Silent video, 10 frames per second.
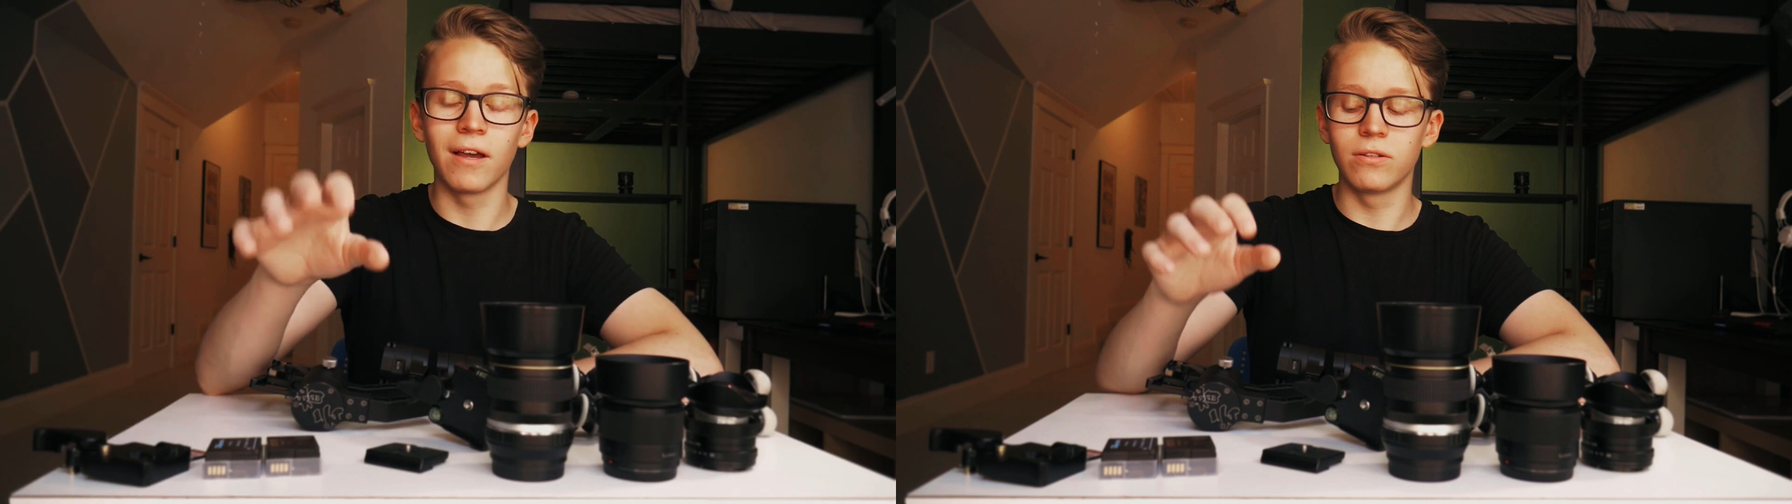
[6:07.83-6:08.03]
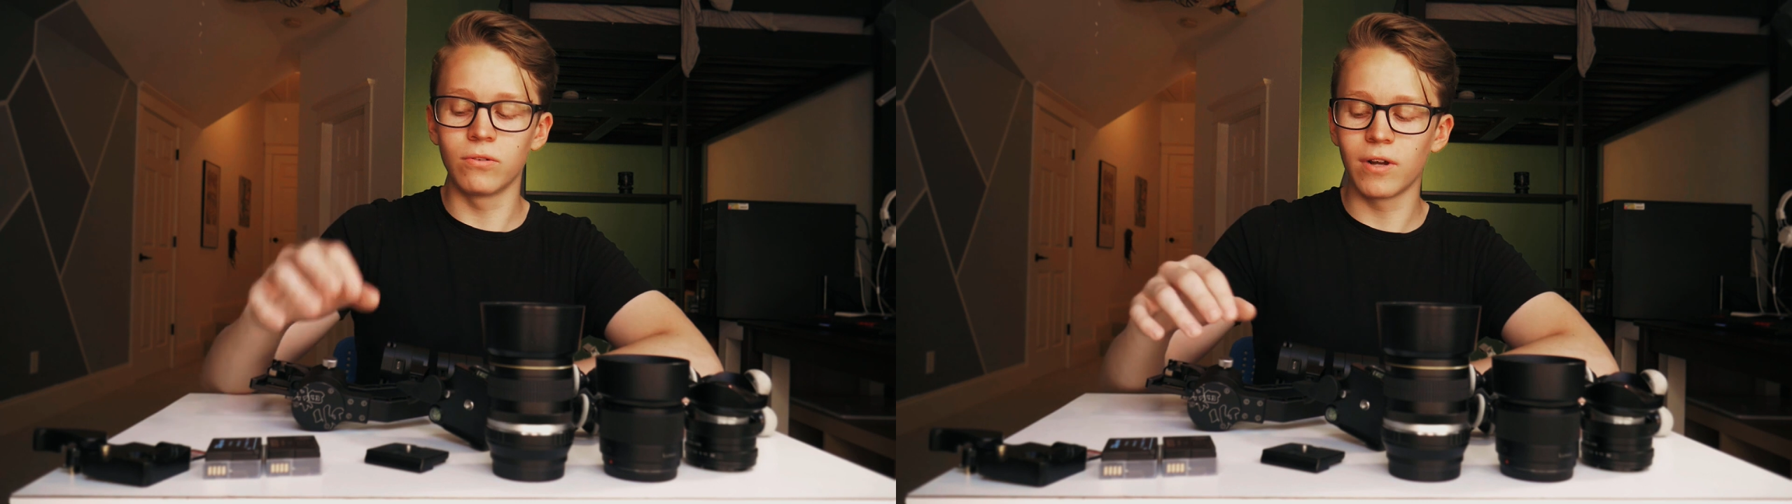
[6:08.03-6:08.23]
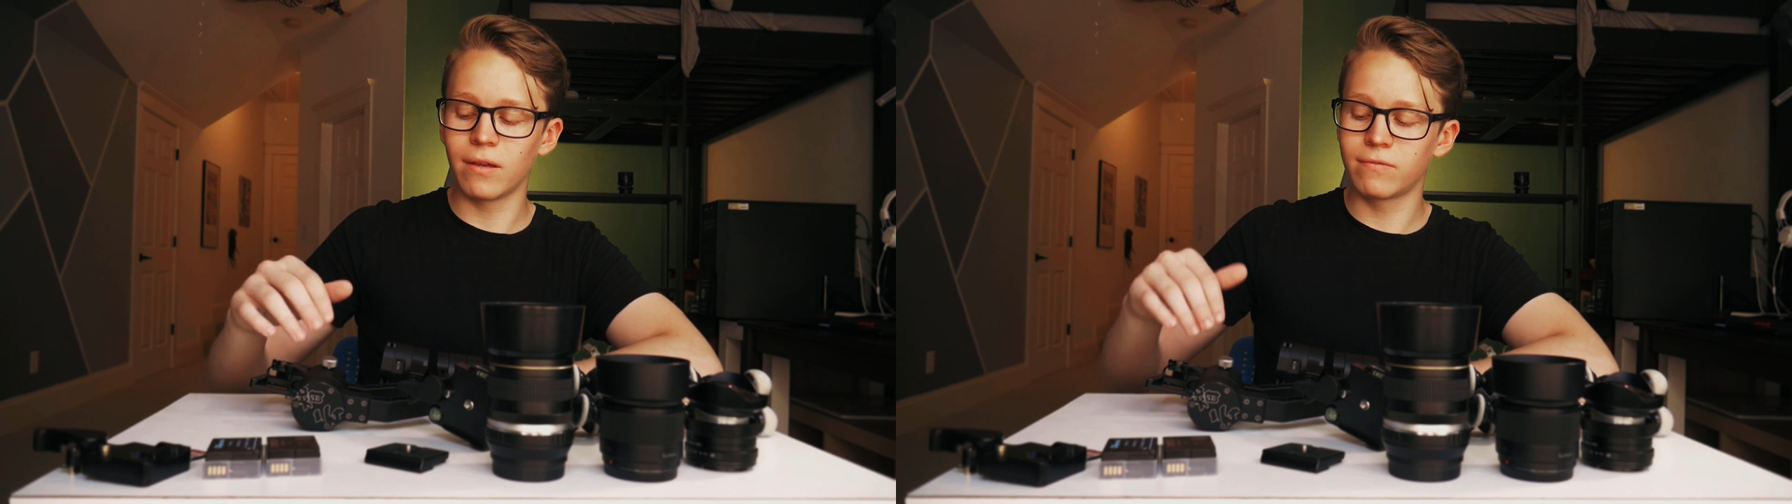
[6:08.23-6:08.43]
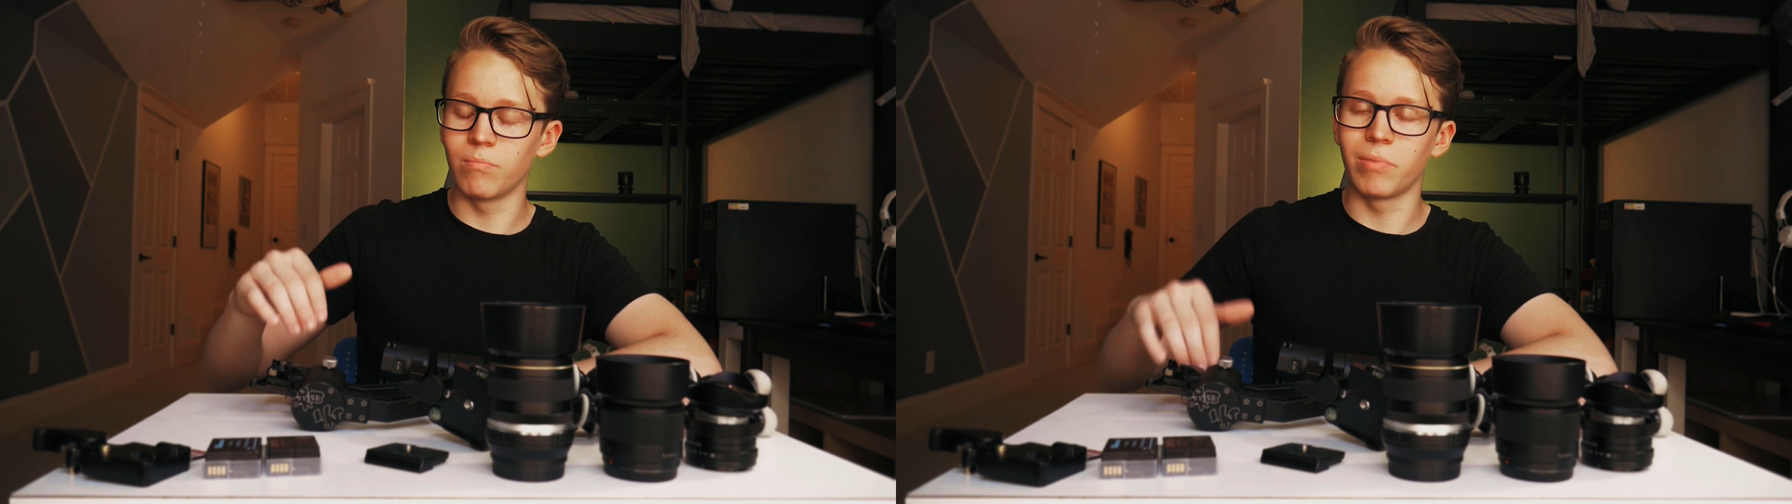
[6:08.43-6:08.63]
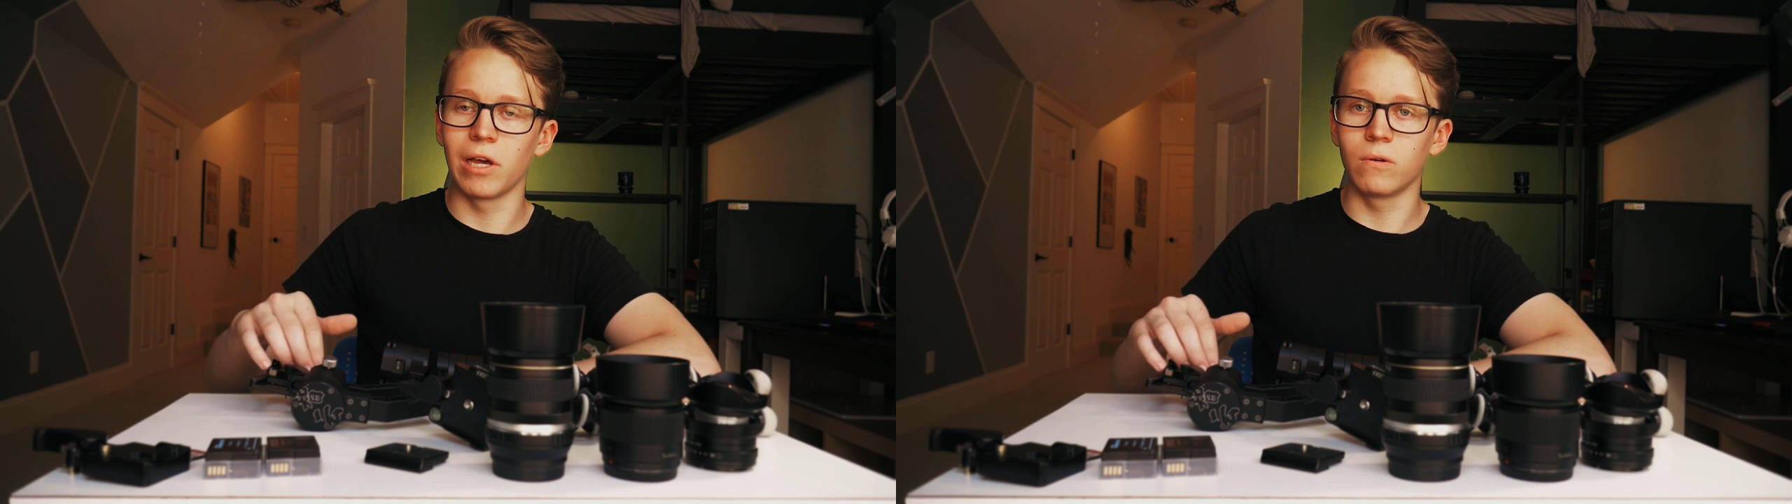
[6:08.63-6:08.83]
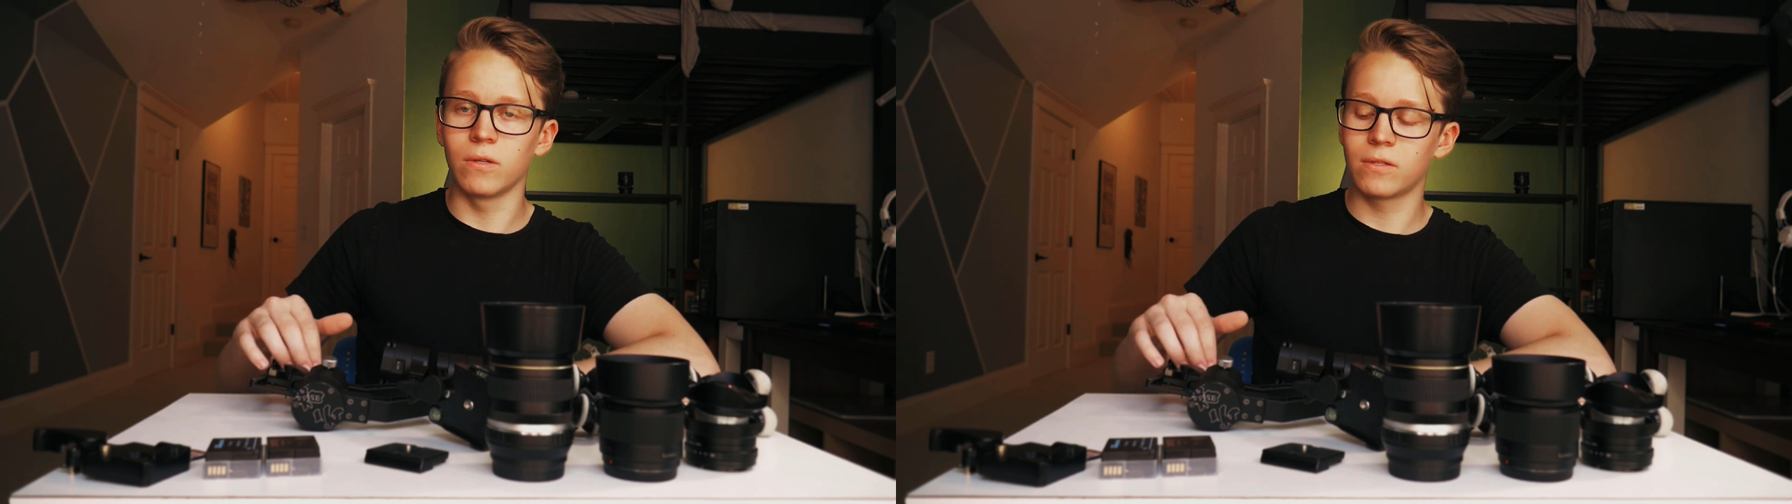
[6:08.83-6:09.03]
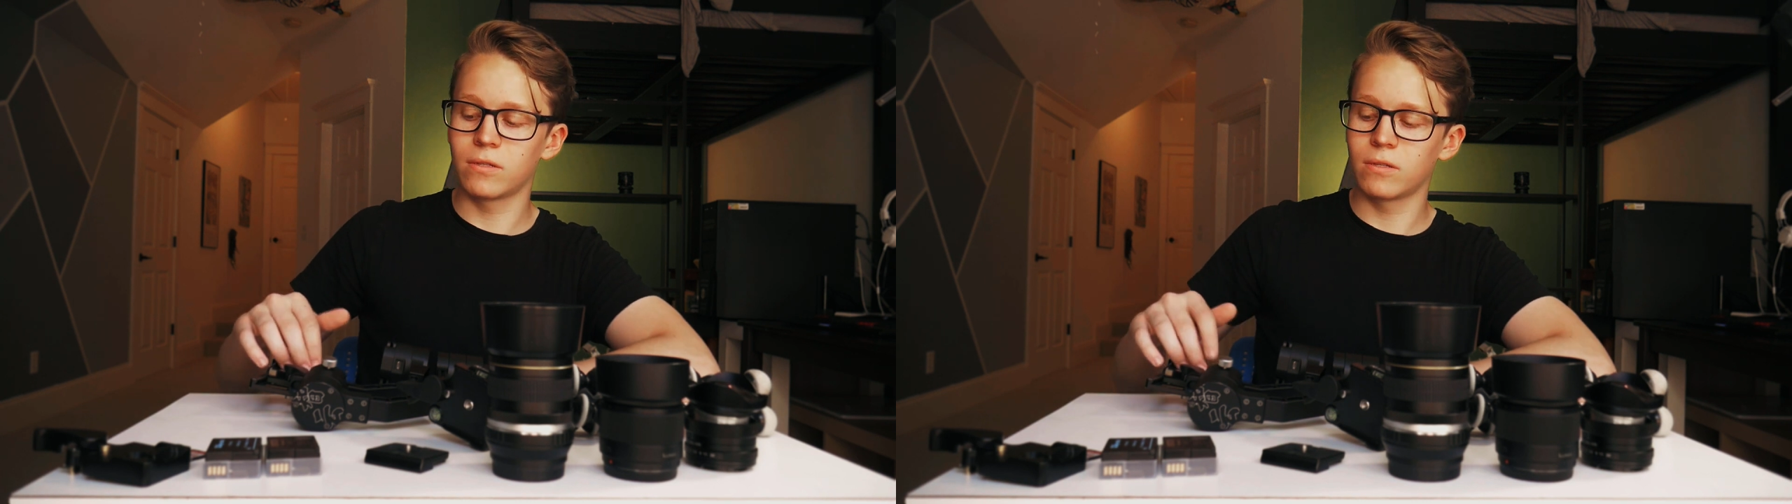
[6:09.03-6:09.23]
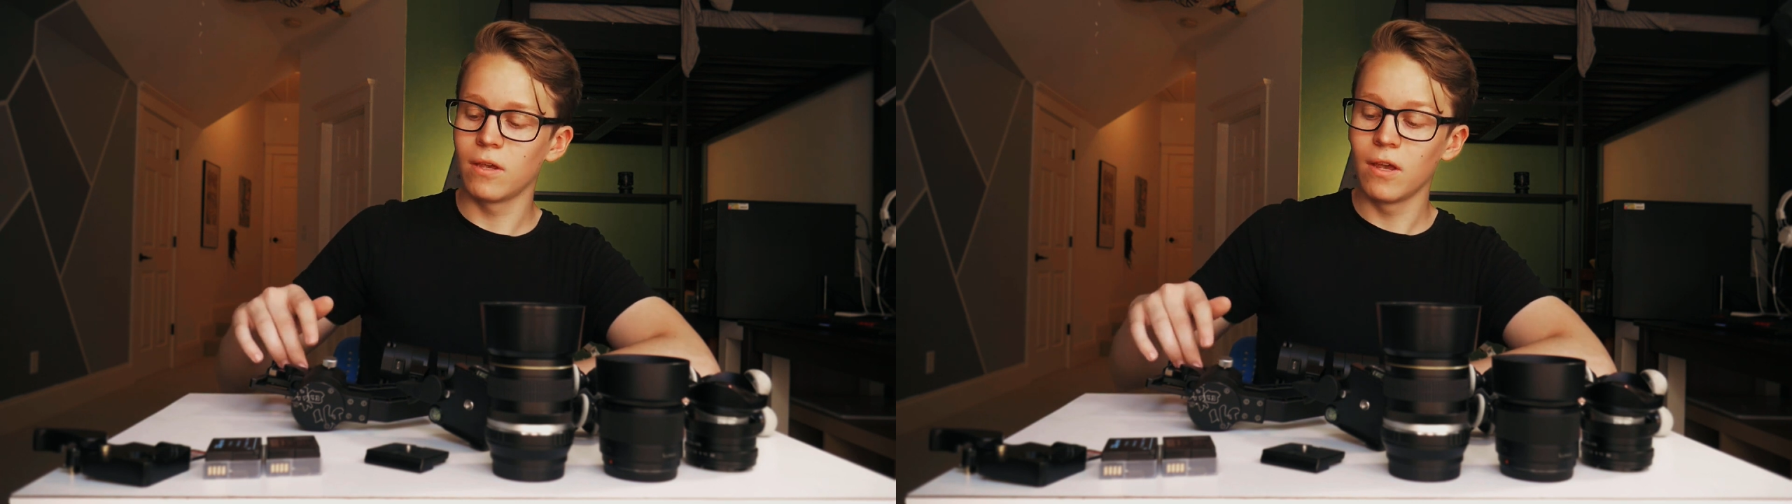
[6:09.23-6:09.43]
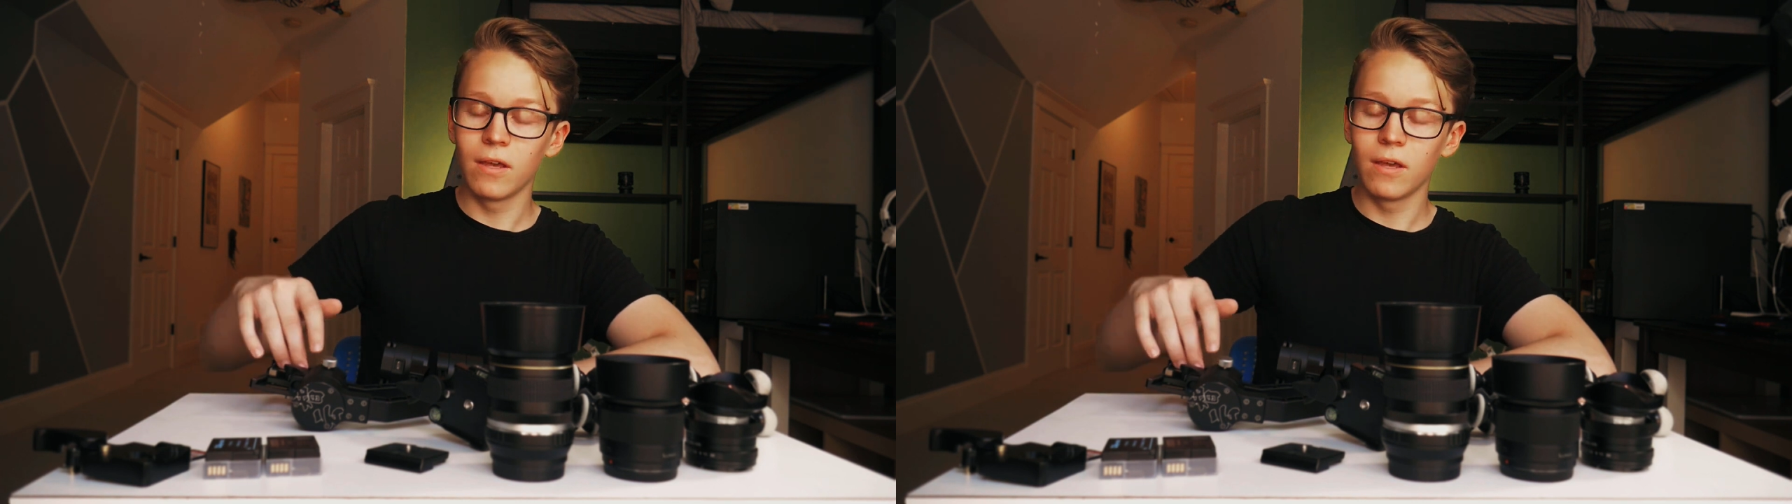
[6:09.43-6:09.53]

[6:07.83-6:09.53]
I don't have to balance